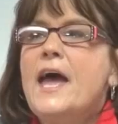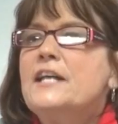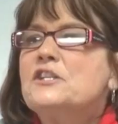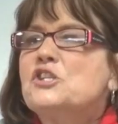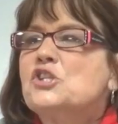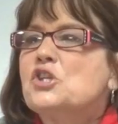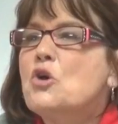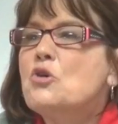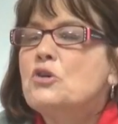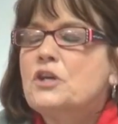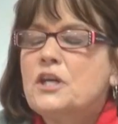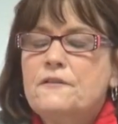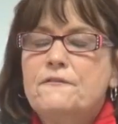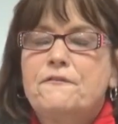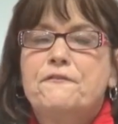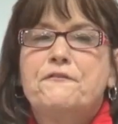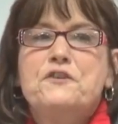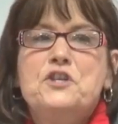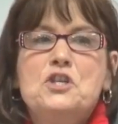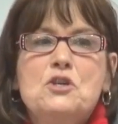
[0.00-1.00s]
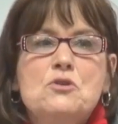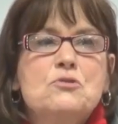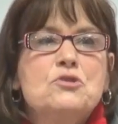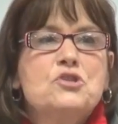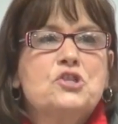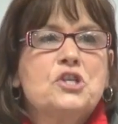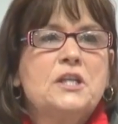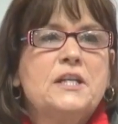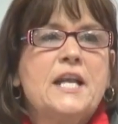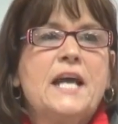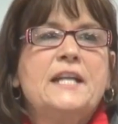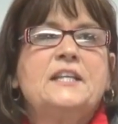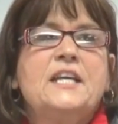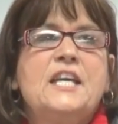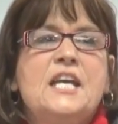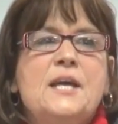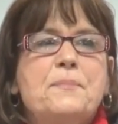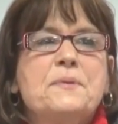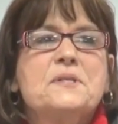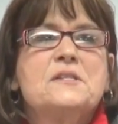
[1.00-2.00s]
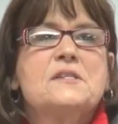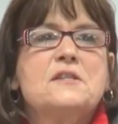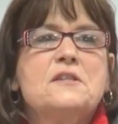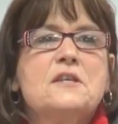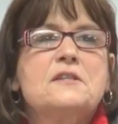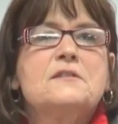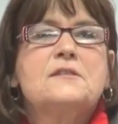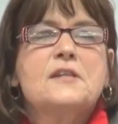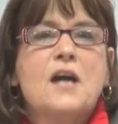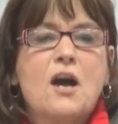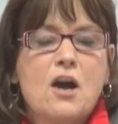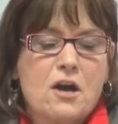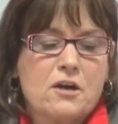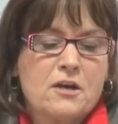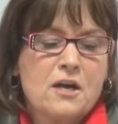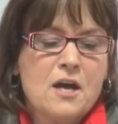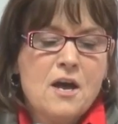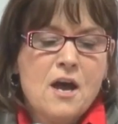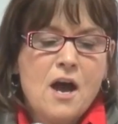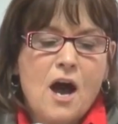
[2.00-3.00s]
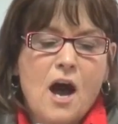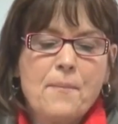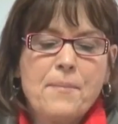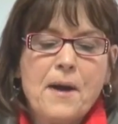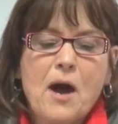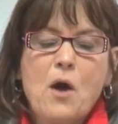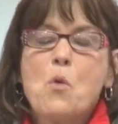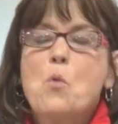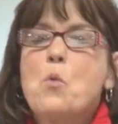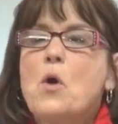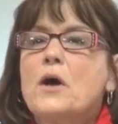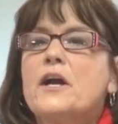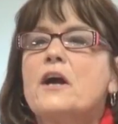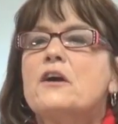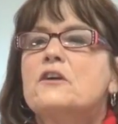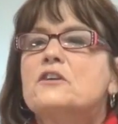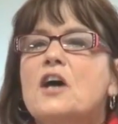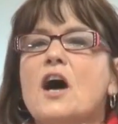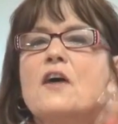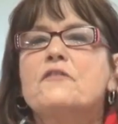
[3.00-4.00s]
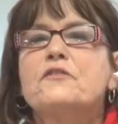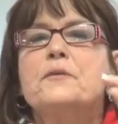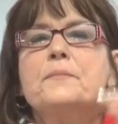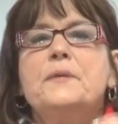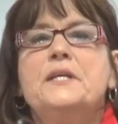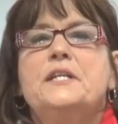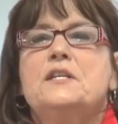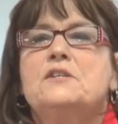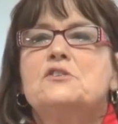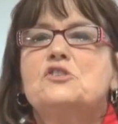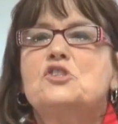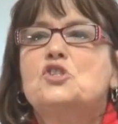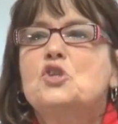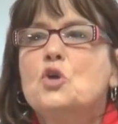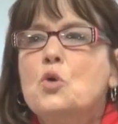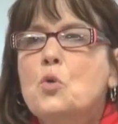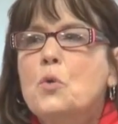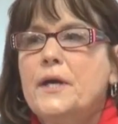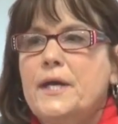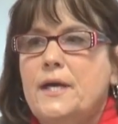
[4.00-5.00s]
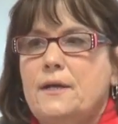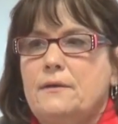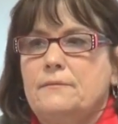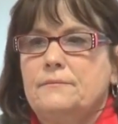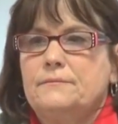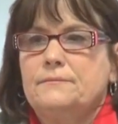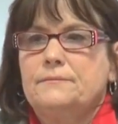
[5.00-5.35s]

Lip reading: and sow confusion and keep us in the dark about what our government is doing.